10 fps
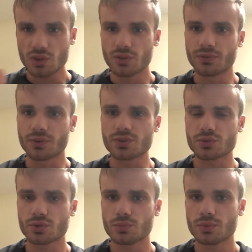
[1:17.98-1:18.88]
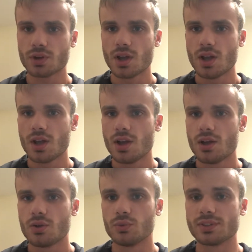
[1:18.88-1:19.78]
The first group
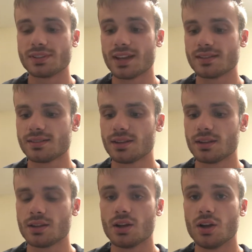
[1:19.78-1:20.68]
was testing